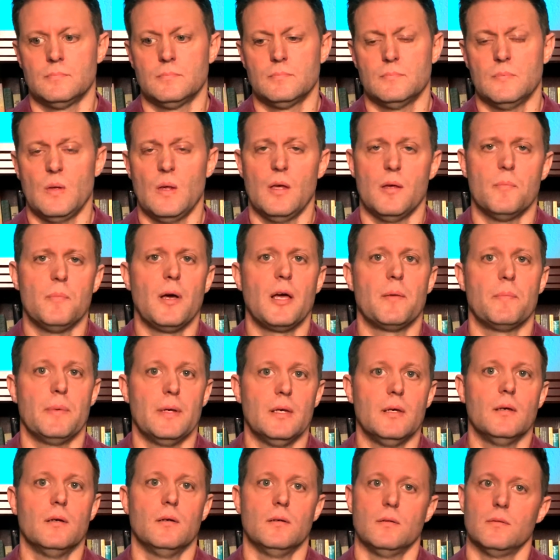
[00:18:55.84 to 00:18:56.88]
Now, it might
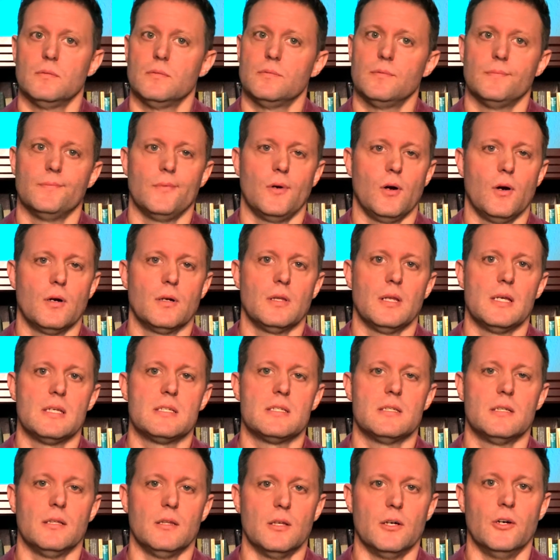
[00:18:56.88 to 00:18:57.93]
be a hard
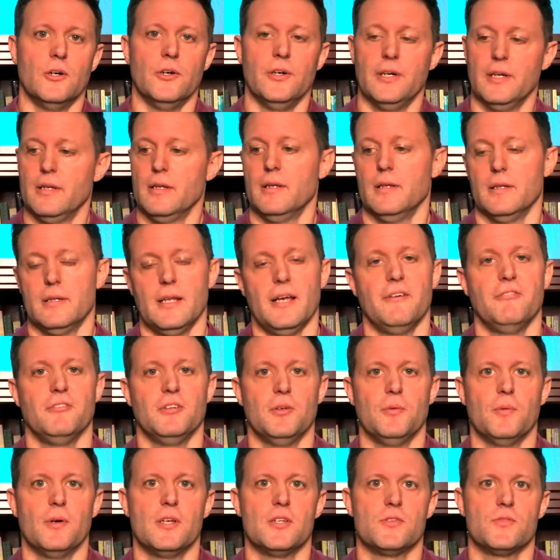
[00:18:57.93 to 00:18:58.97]
lesson to learn, and it
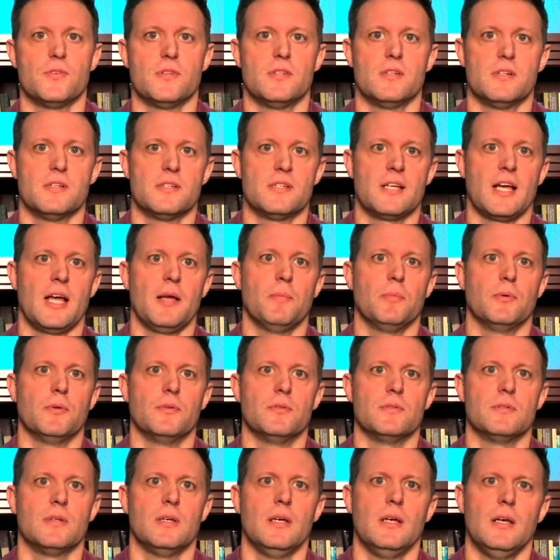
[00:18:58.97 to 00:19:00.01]
definitely was for the
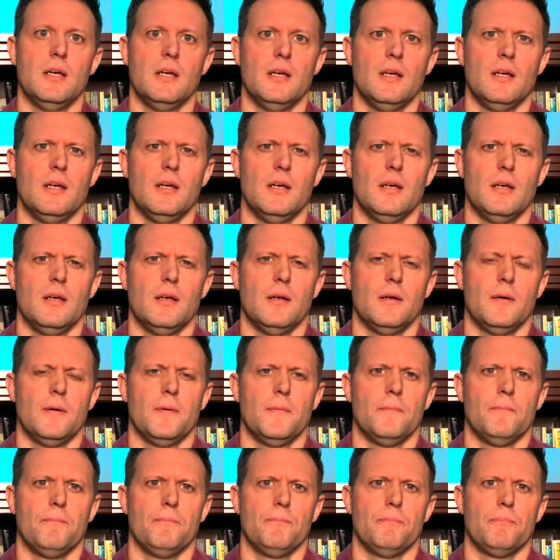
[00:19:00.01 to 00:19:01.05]
disciples.
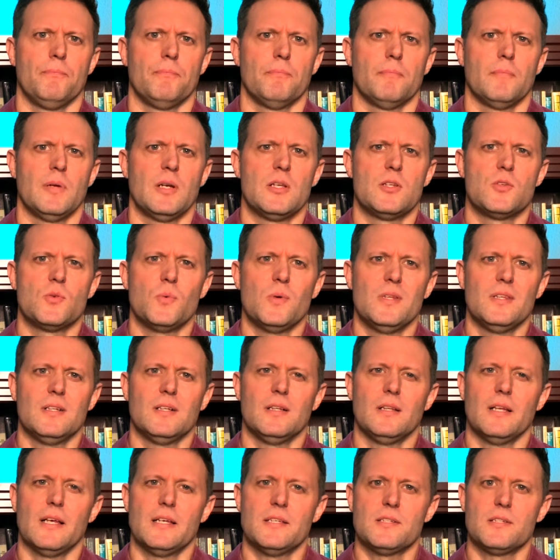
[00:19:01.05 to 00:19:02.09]
But it's when the
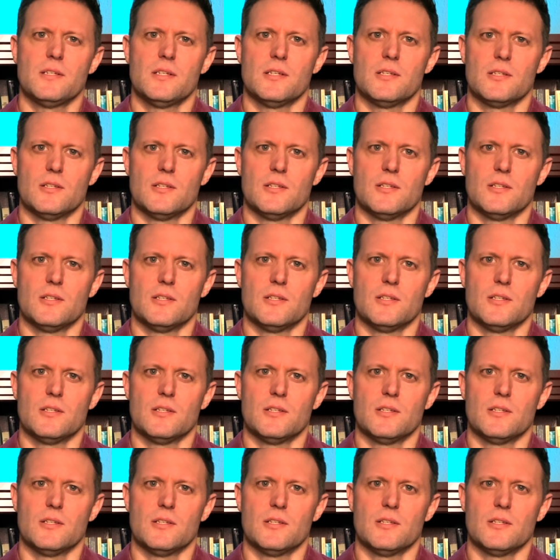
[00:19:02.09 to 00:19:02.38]
lesson is